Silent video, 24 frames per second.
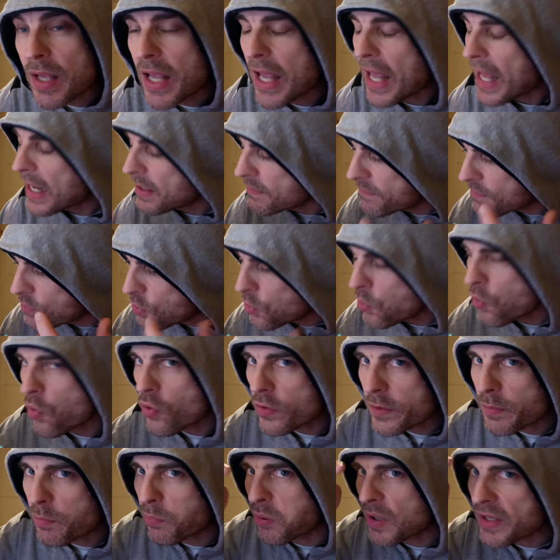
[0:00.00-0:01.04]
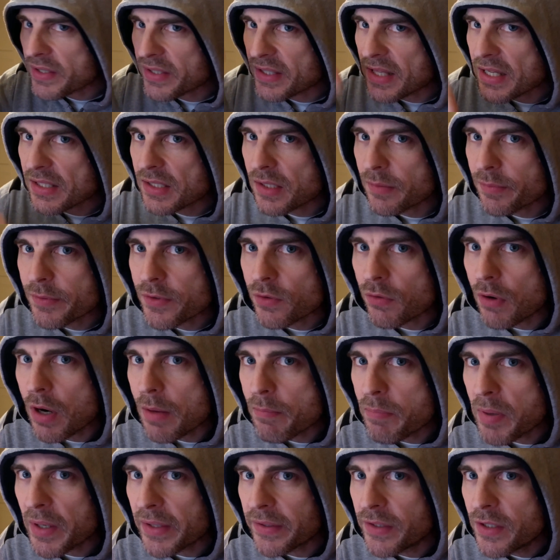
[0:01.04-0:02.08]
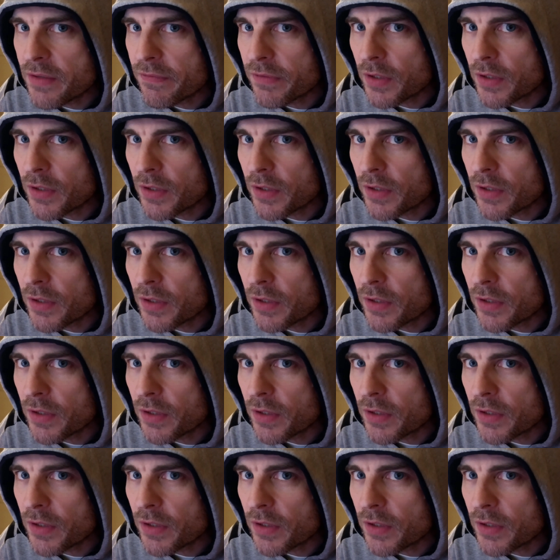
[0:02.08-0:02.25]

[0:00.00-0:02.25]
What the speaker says: And of course, press that subscribe button if